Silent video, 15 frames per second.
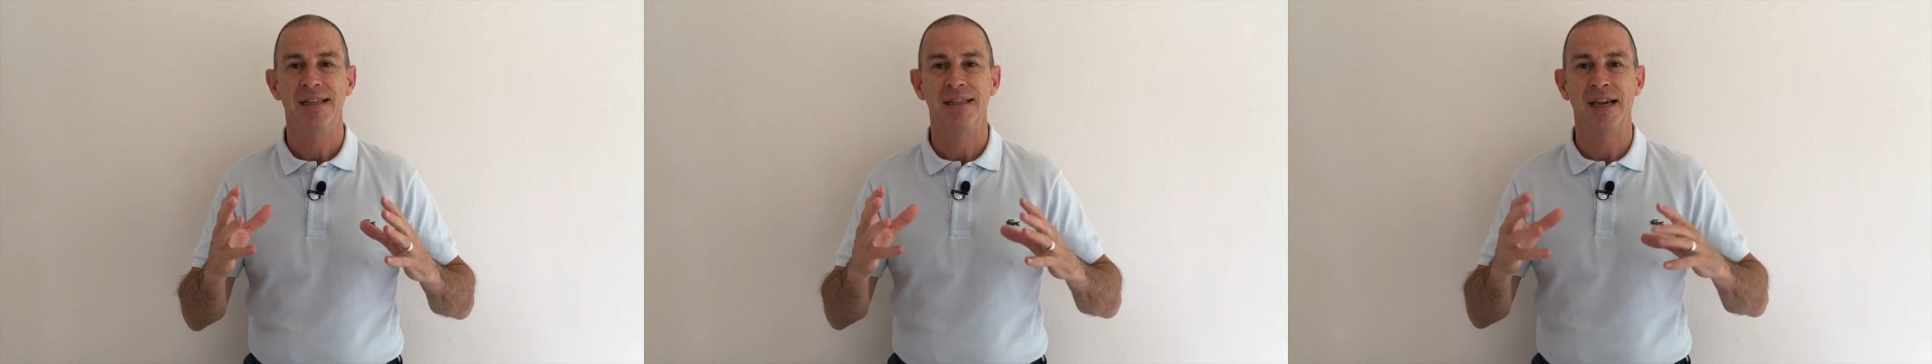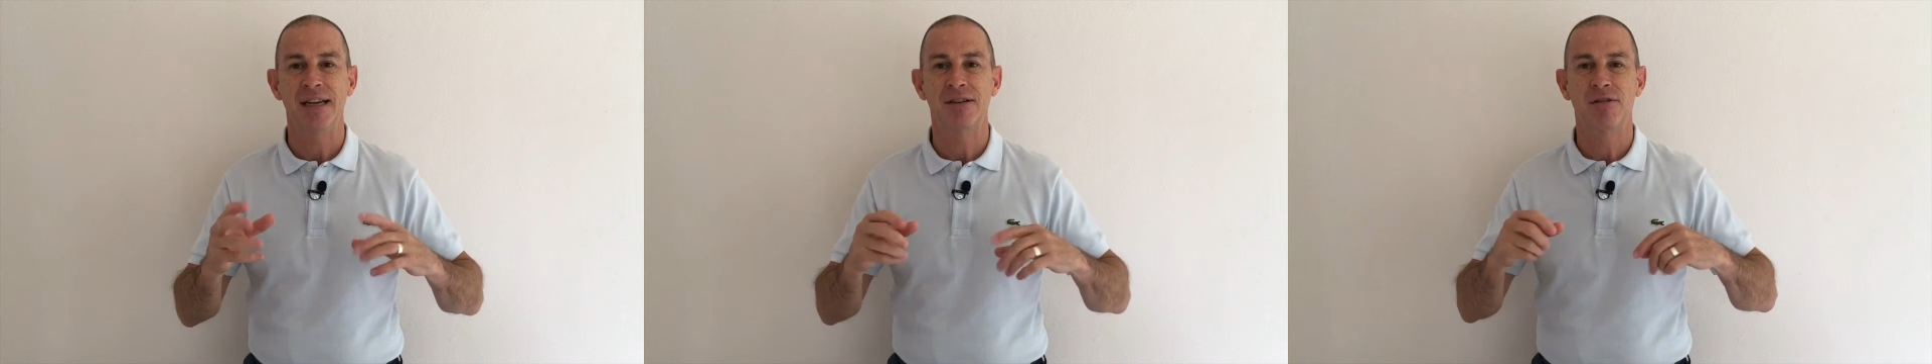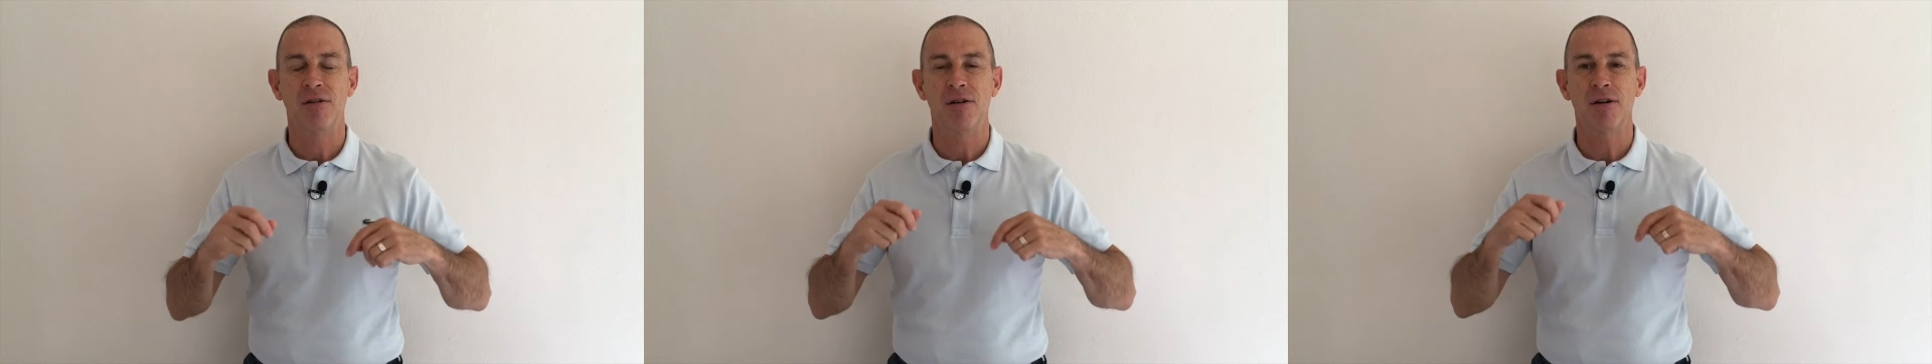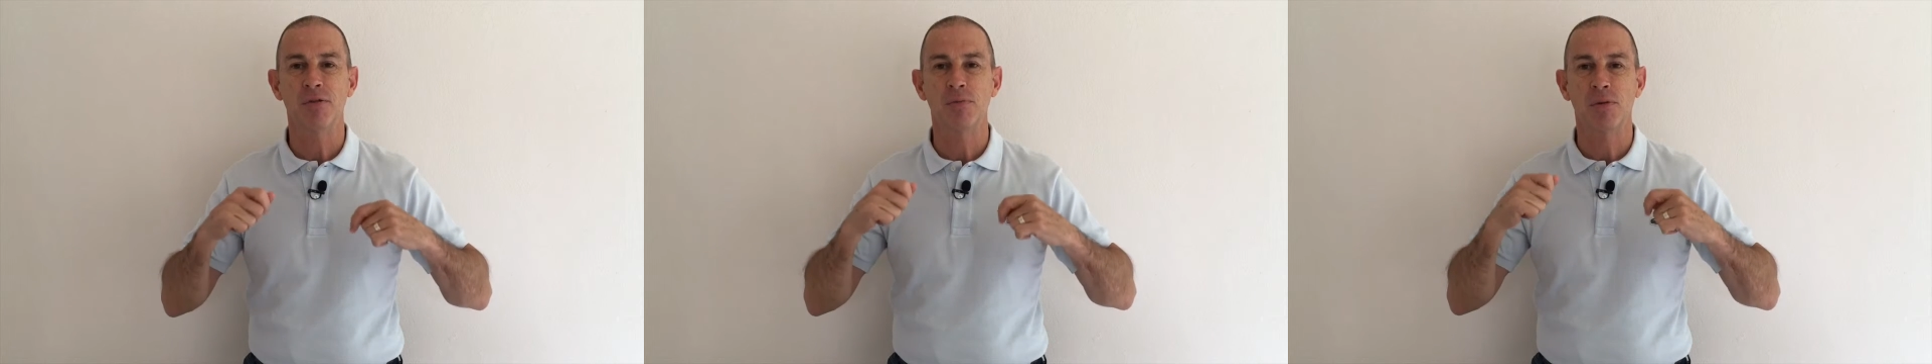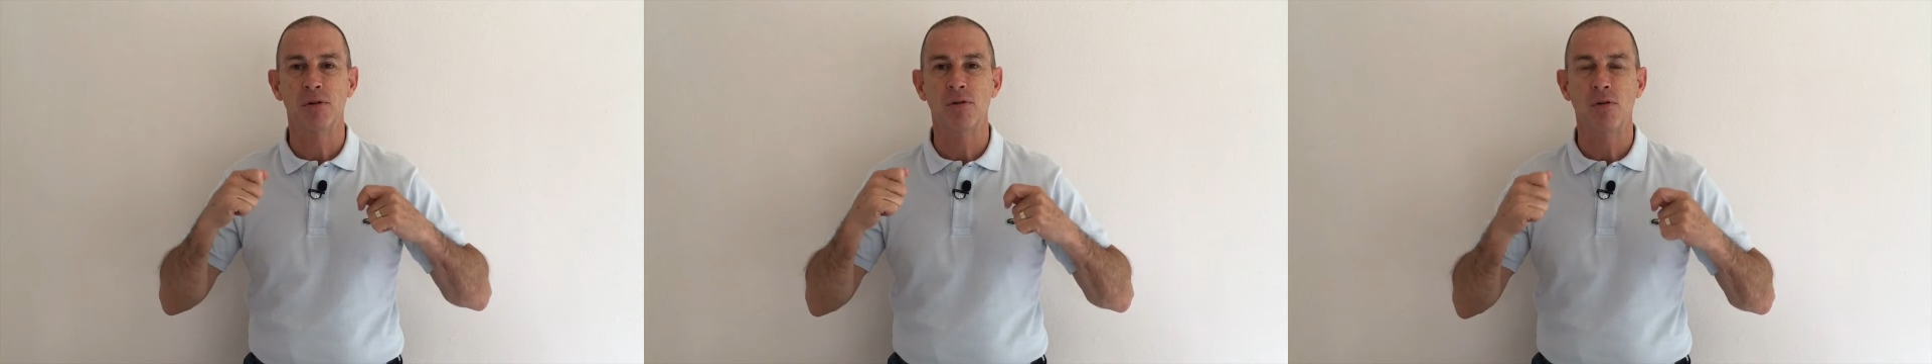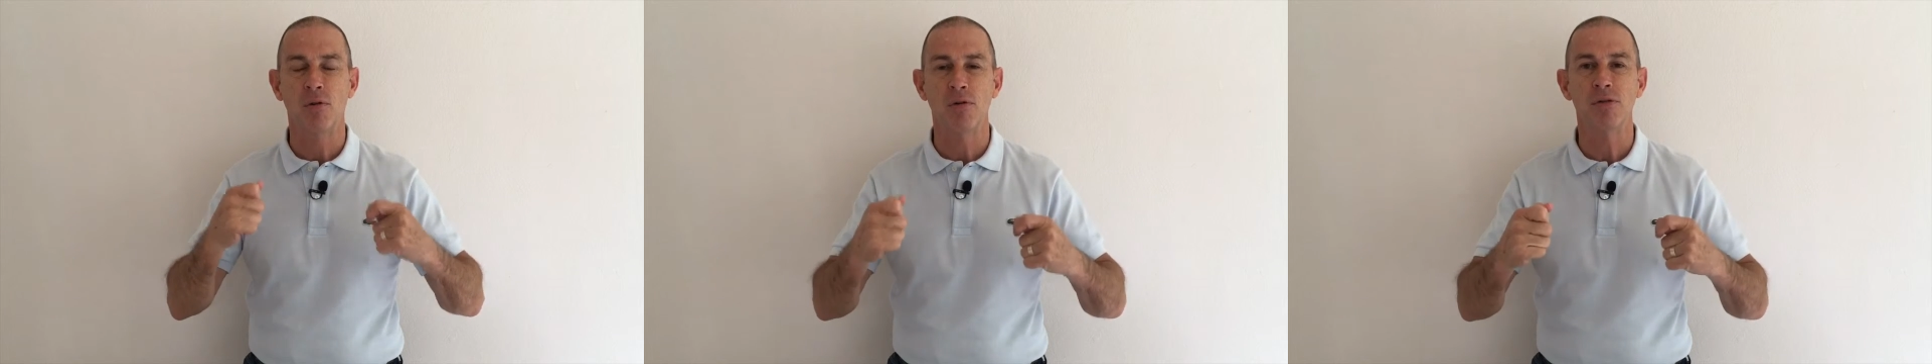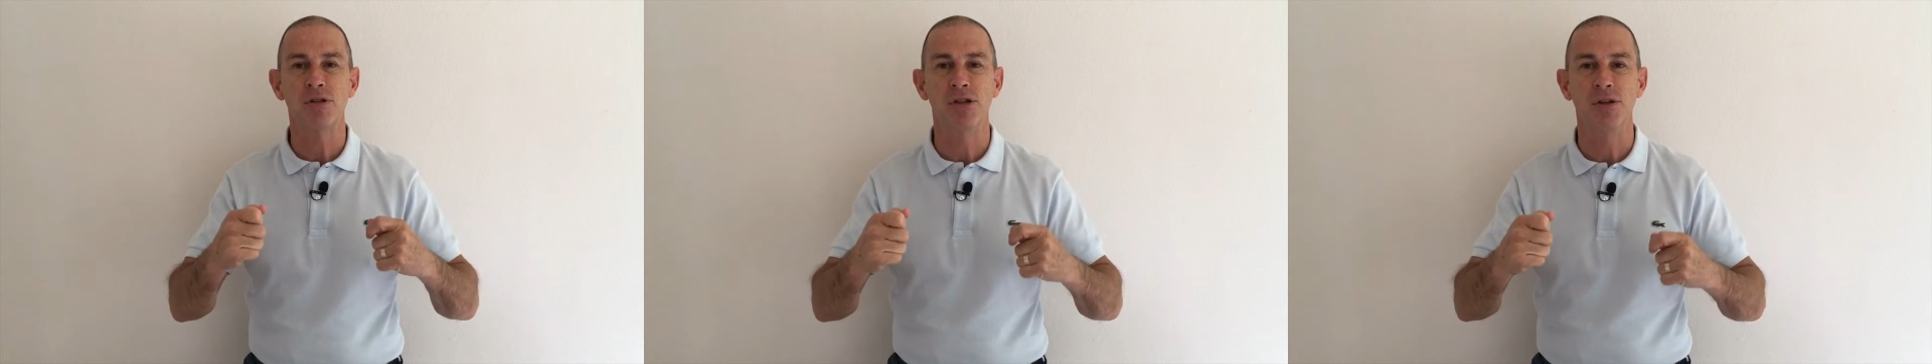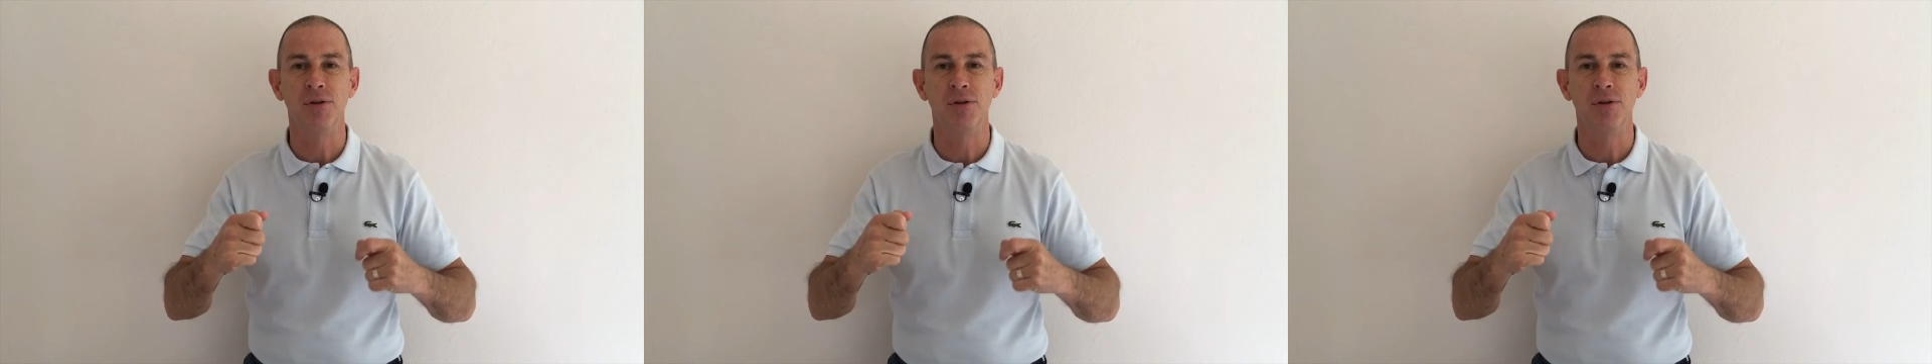that God will cause